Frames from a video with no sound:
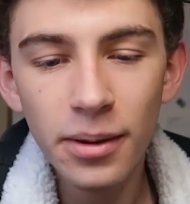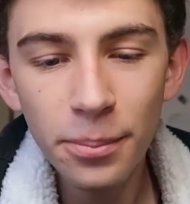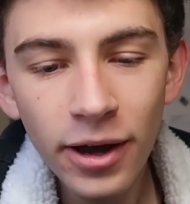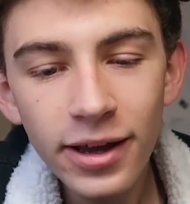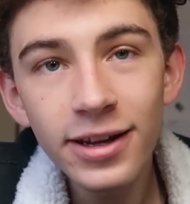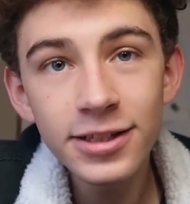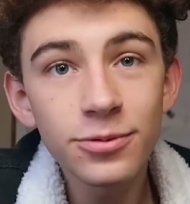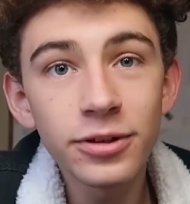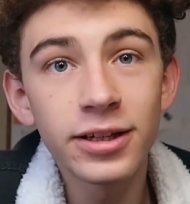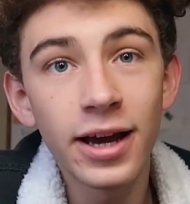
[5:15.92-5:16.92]
But it is
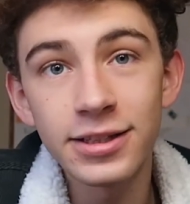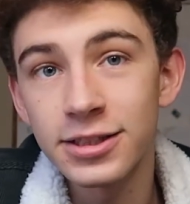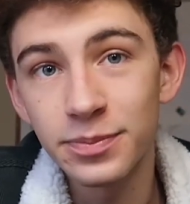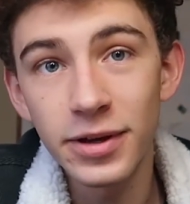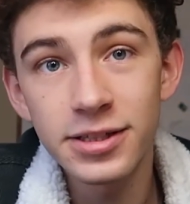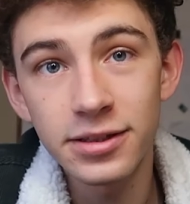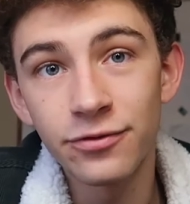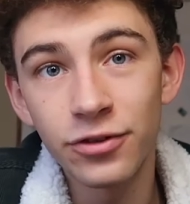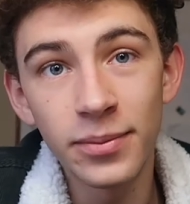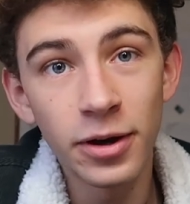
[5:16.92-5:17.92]
really nice. It's basically
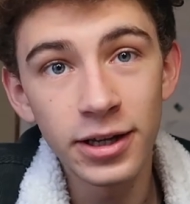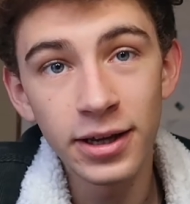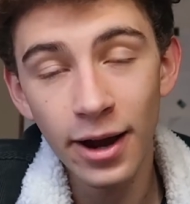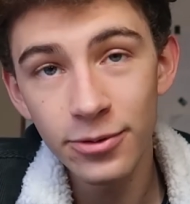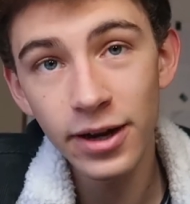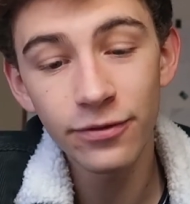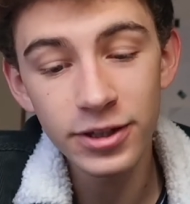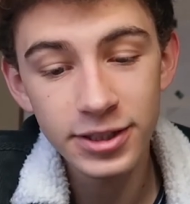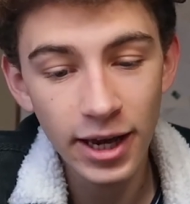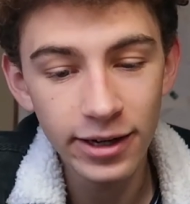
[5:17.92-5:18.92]
free money. I would
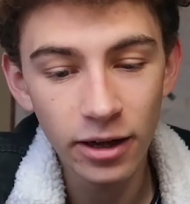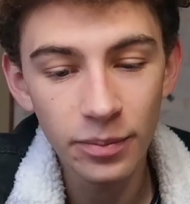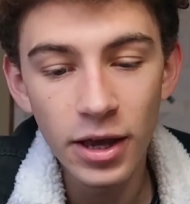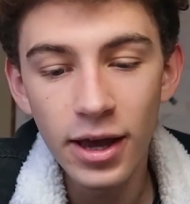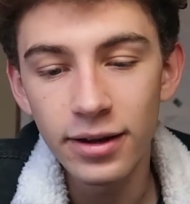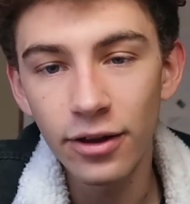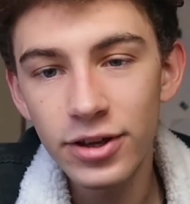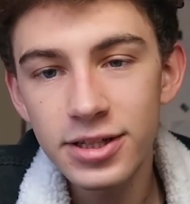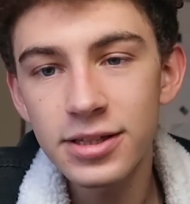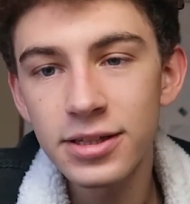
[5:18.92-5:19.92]
definitely sign up. Now,
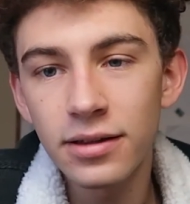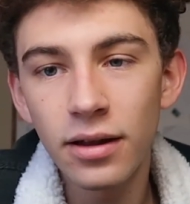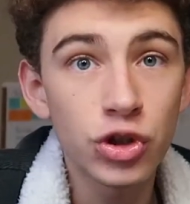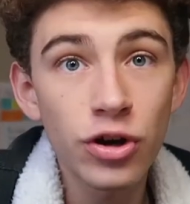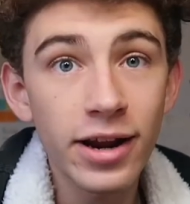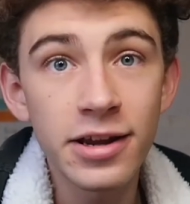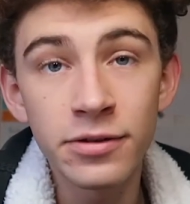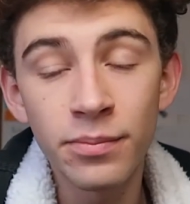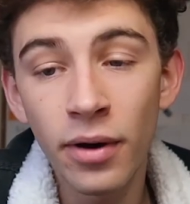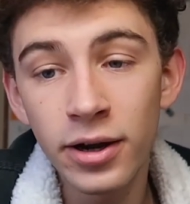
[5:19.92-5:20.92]
this isn't for
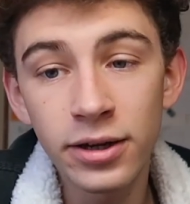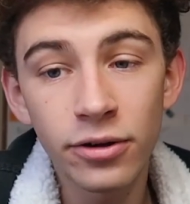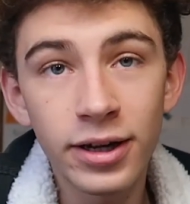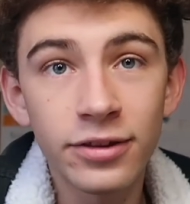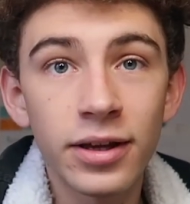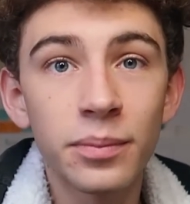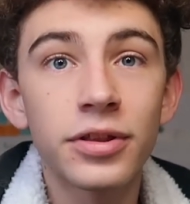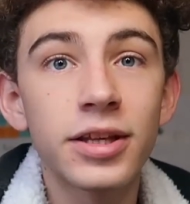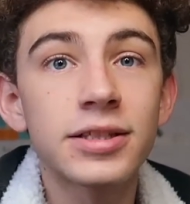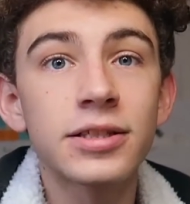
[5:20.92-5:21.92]
tracking money or anything,
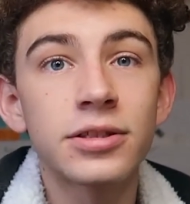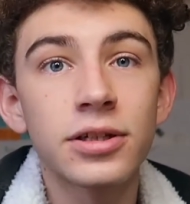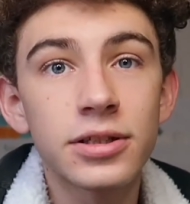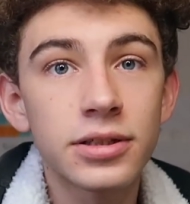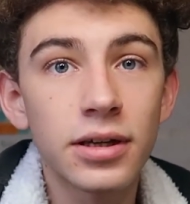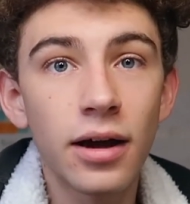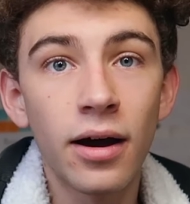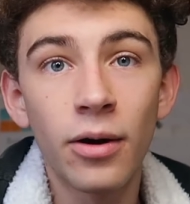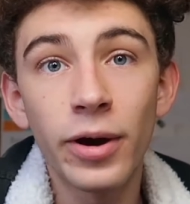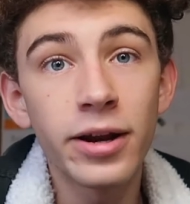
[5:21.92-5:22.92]
but this is just
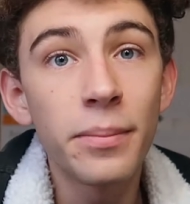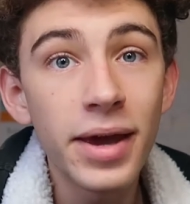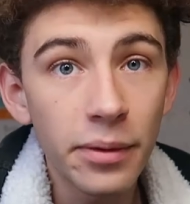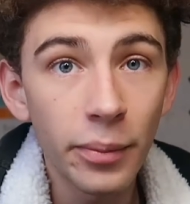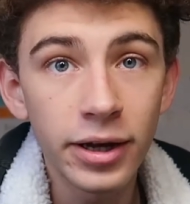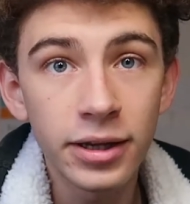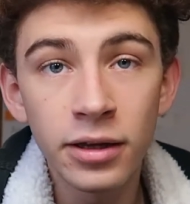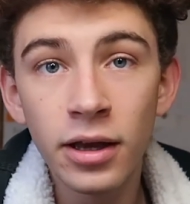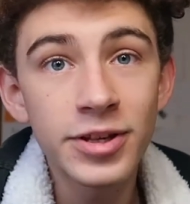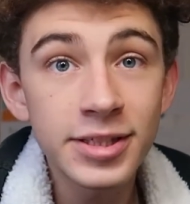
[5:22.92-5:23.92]
a way to make
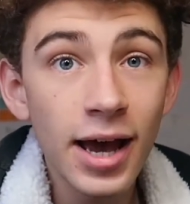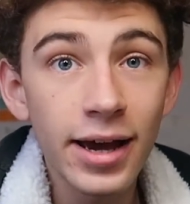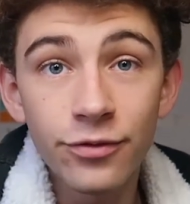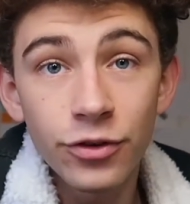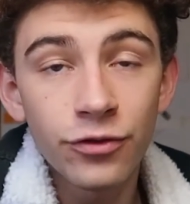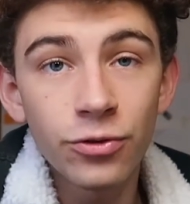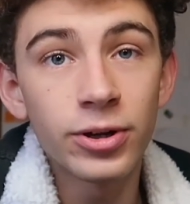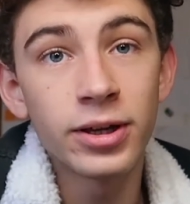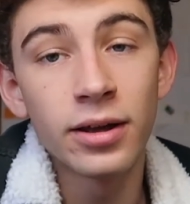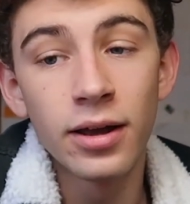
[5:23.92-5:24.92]
money on the side for
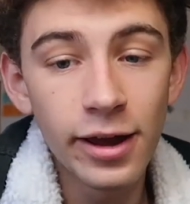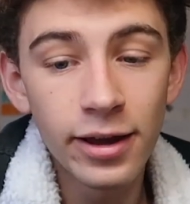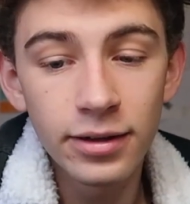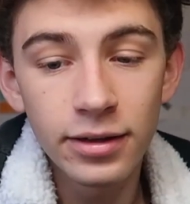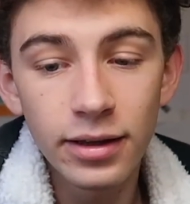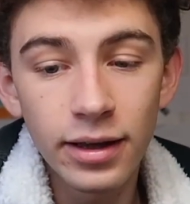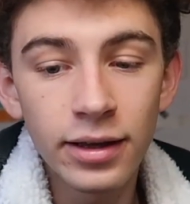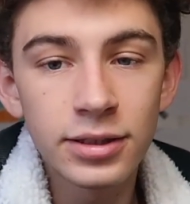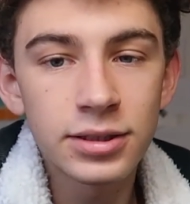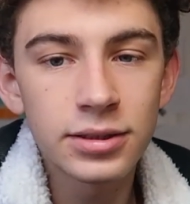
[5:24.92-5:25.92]
free. And
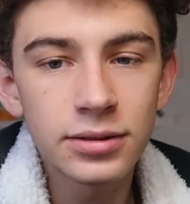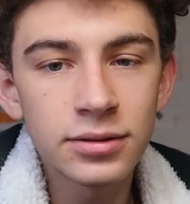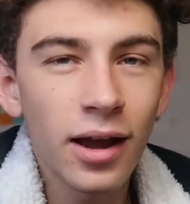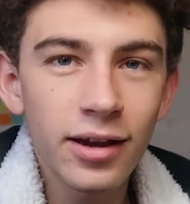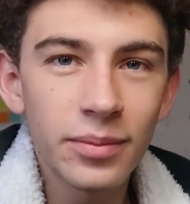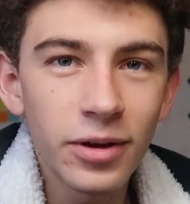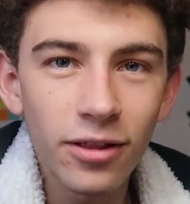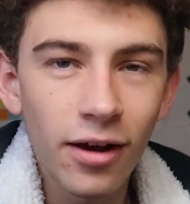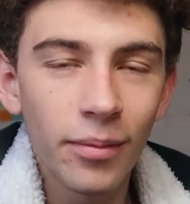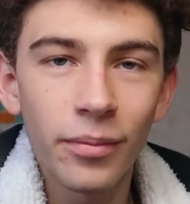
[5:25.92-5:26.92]
it's not gonna be a
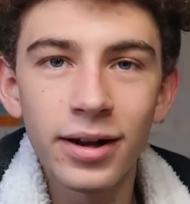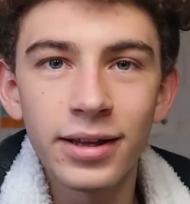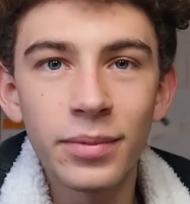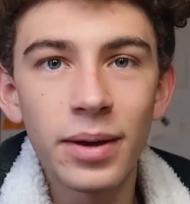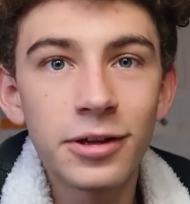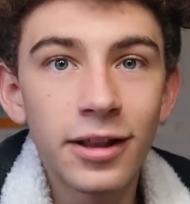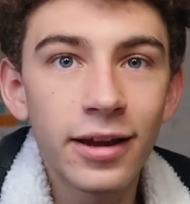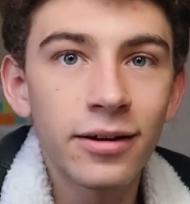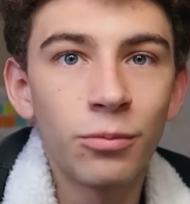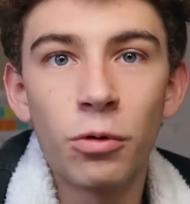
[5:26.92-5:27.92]
lot of money, maybe
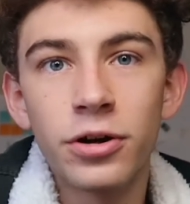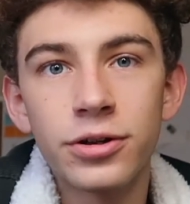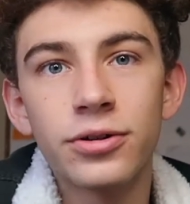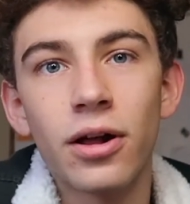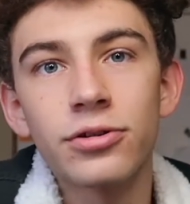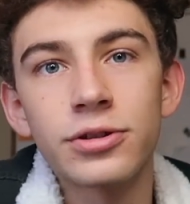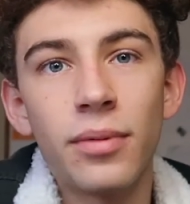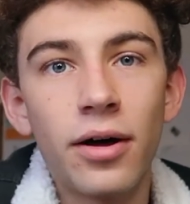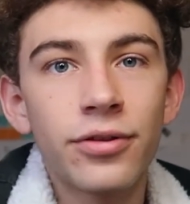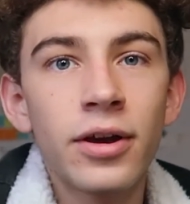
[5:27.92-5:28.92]
like $1 or $2 a
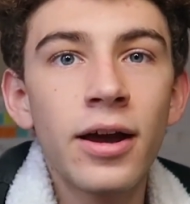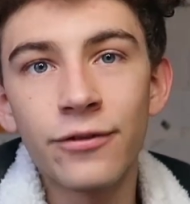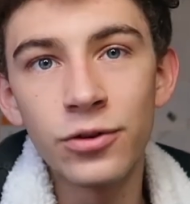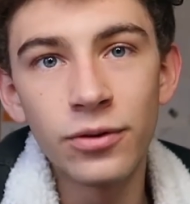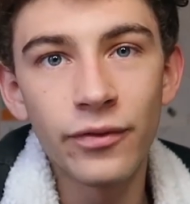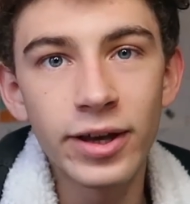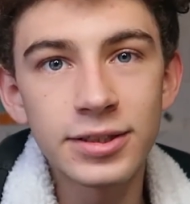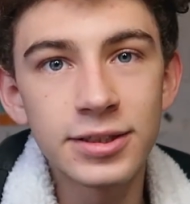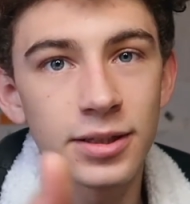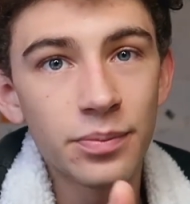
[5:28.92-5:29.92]
month if you
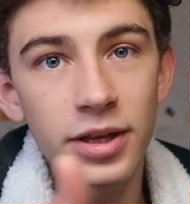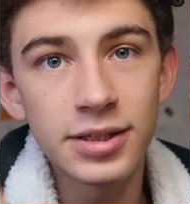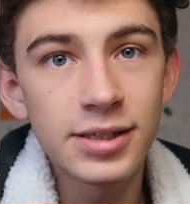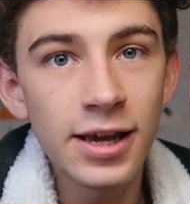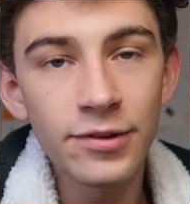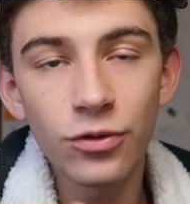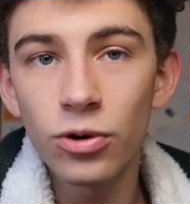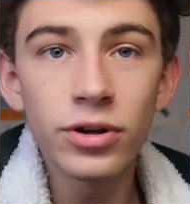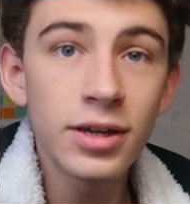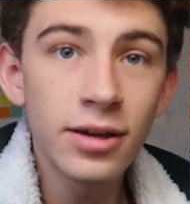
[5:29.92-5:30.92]
invest in something safe,
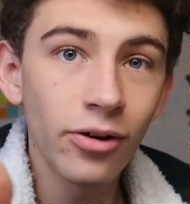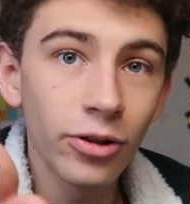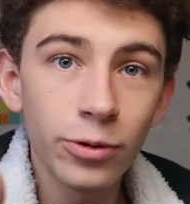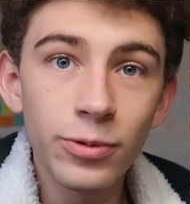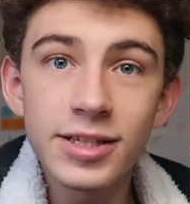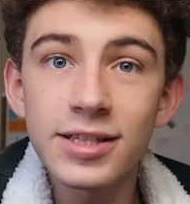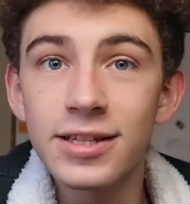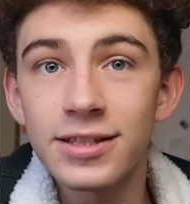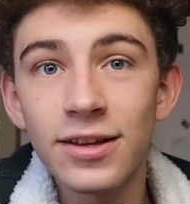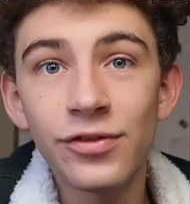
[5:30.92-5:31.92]
or you can go a little
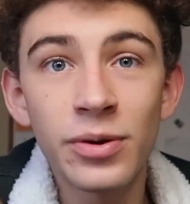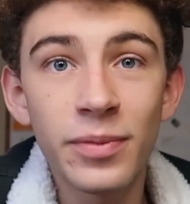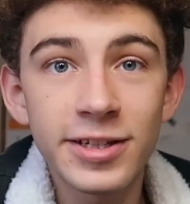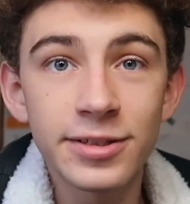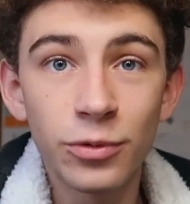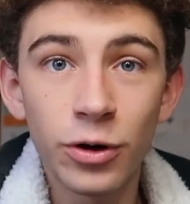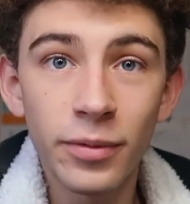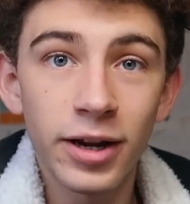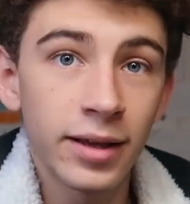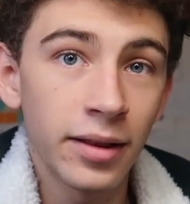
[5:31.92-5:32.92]
risky and see if you can make some more
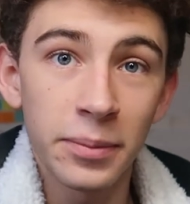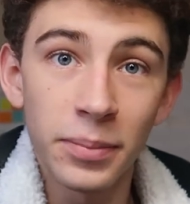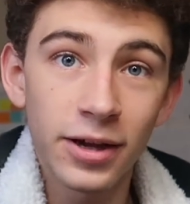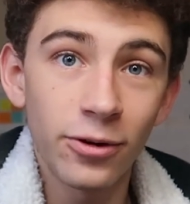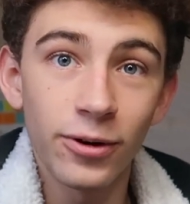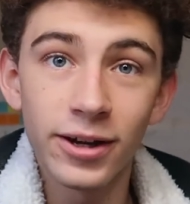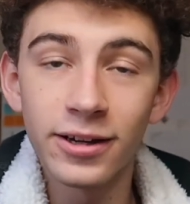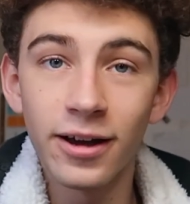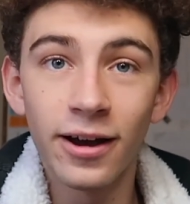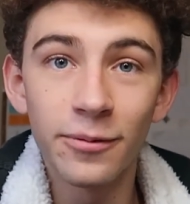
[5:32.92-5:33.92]
money like
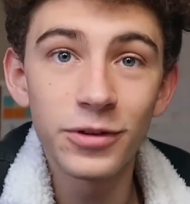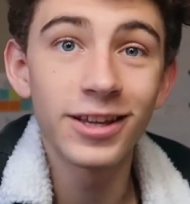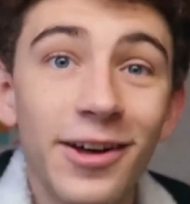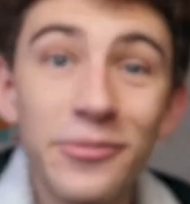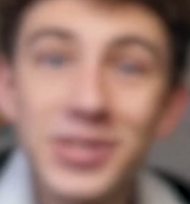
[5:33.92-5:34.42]
Bitcoin. Elon